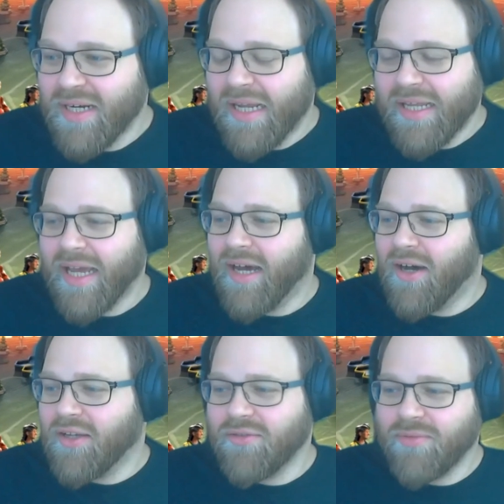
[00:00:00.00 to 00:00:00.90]
yeah,
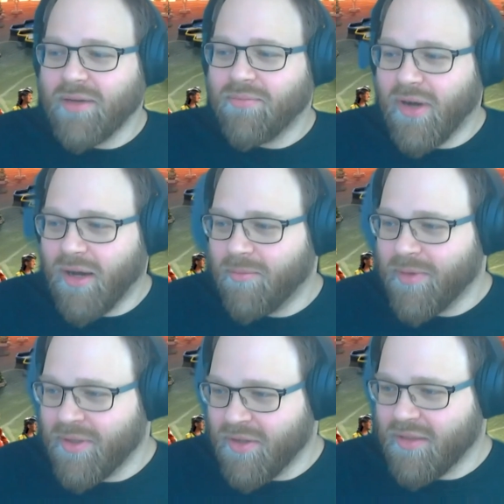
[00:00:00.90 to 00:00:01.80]
also we are
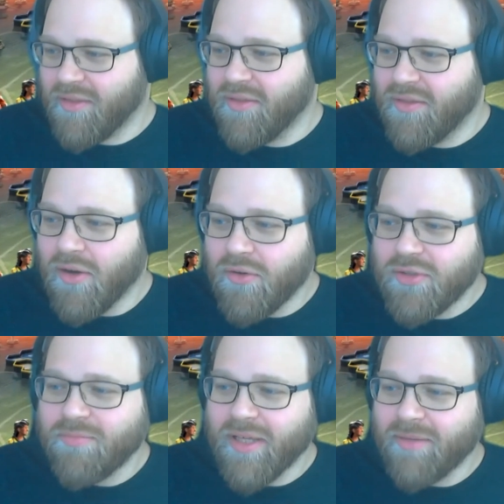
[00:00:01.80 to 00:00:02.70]
probably not
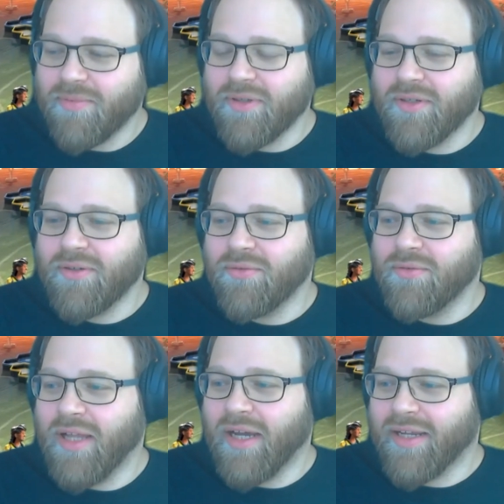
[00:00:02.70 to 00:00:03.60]
those people
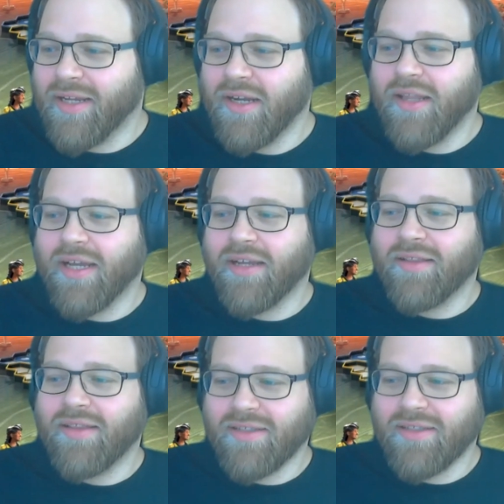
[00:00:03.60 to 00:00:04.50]
who like, you know,
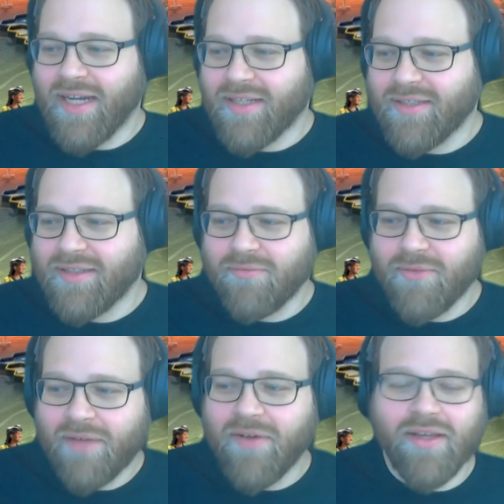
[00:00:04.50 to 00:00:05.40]
like that's we
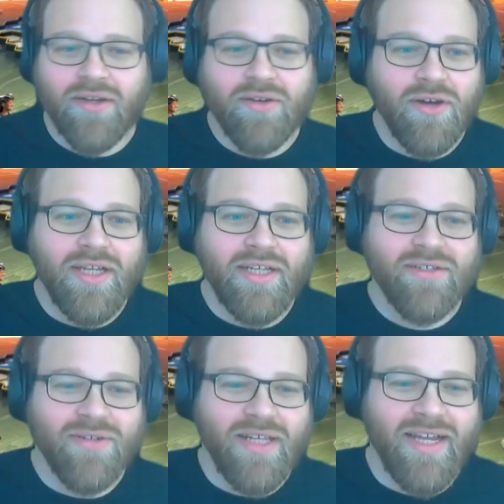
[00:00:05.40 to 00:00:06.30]
have other colleagues
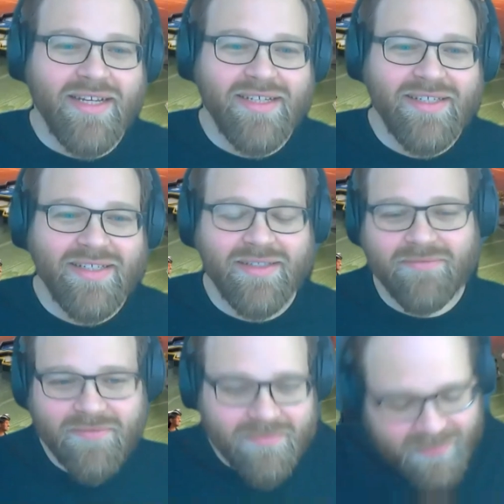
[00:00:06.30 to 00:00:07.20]
who are like
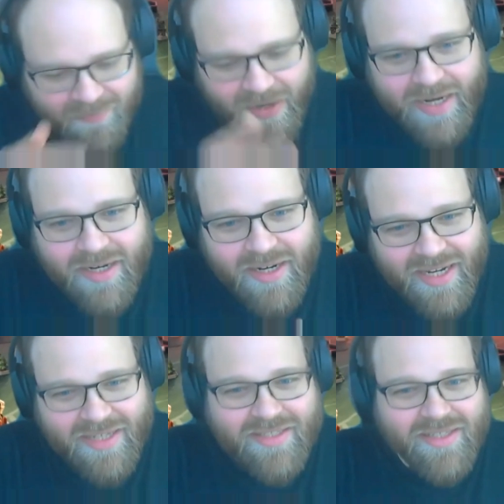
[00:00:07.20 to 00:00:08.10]

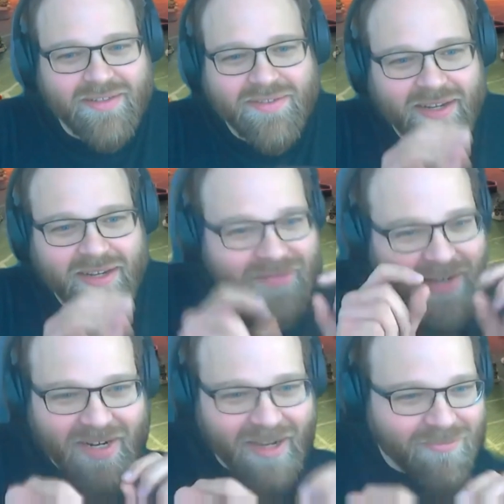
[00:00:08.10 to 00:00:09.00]
finalize the
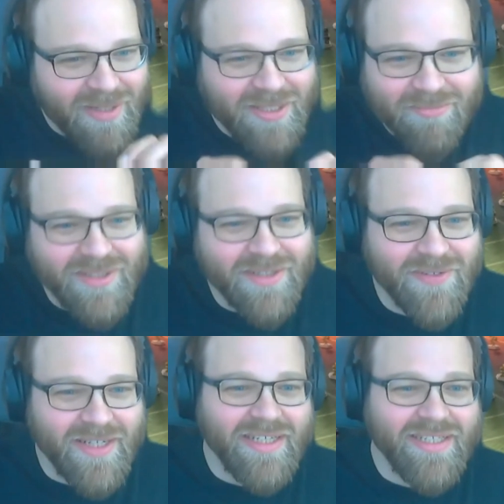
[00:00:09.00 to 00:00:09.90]
number
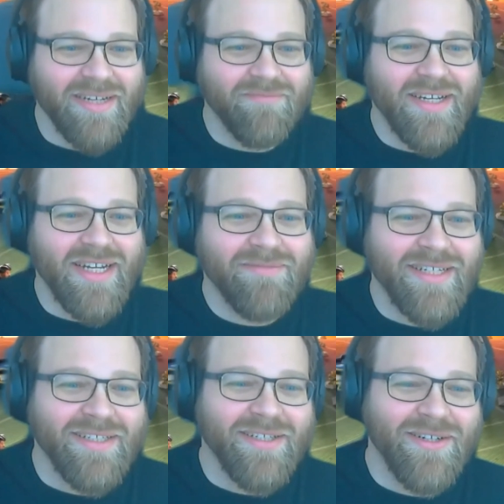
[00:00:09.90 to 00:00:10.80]
specifically sometimes,
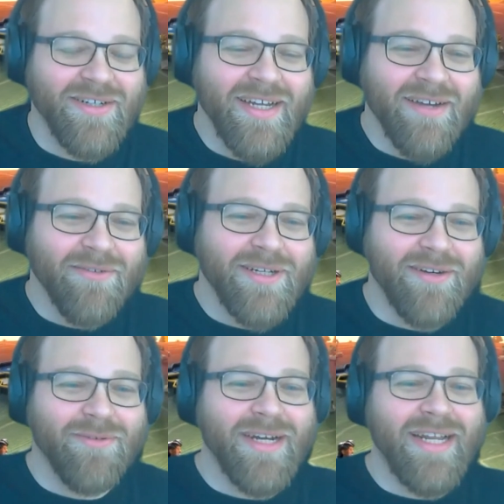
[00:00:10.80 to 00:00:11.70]
and so we
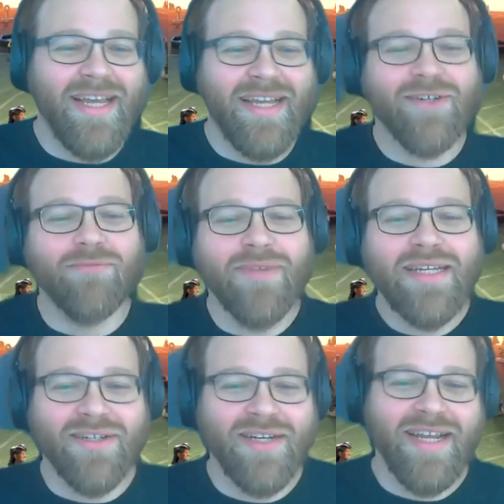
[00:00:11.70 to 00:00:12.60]
don't want to like
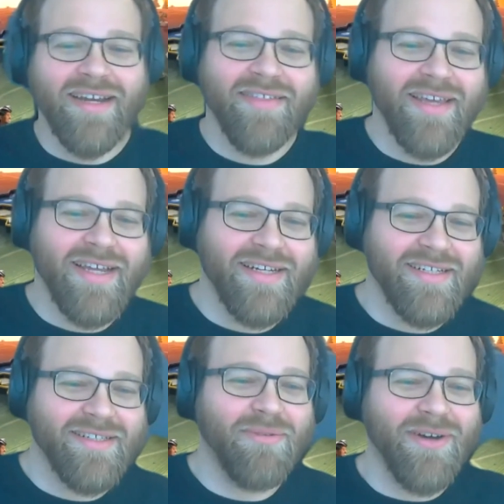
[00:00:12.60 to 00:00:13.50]
commit on anything at
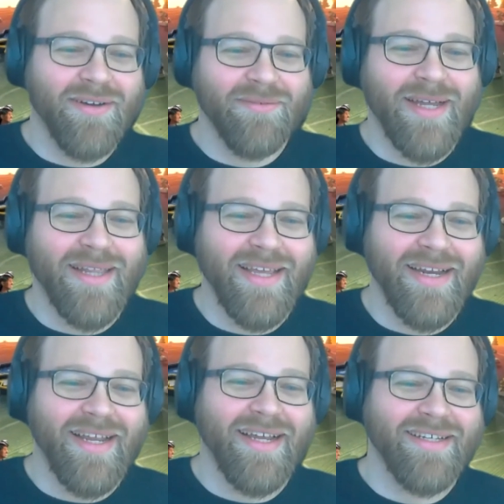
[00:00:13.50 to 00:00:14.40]
this point when
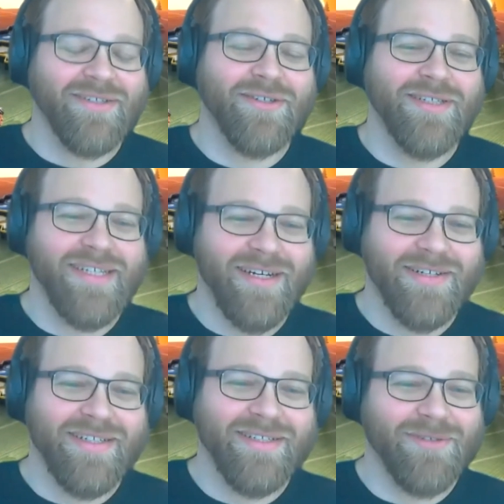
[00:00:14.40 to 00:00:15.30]
then like it turns
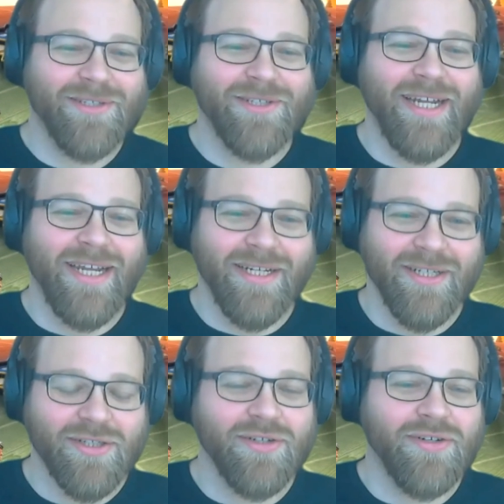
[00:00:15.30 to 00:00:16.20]
out this was
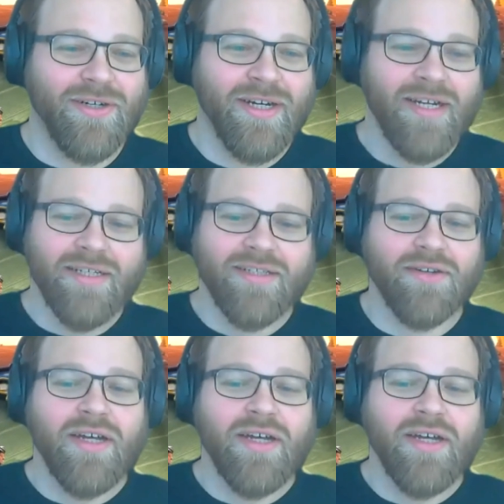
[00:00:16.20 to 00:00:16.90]
changed or so.